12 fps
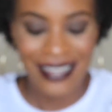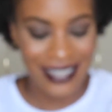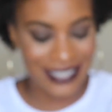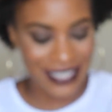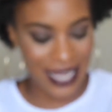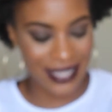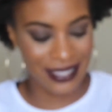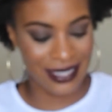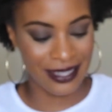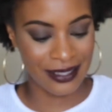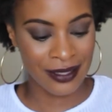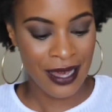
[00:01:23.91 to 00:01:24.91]
Let's try this
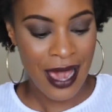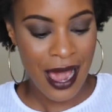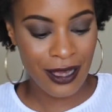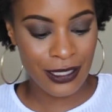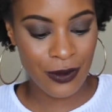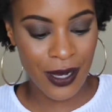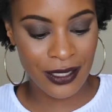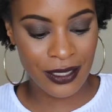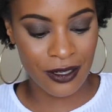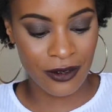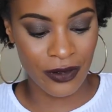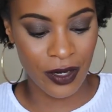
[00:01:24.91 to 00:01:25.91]
again. I'll swatch
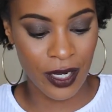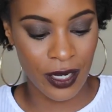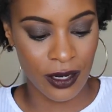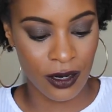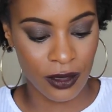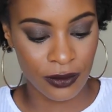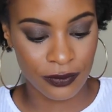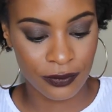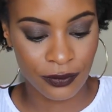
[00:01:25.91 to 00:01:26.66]
it over here.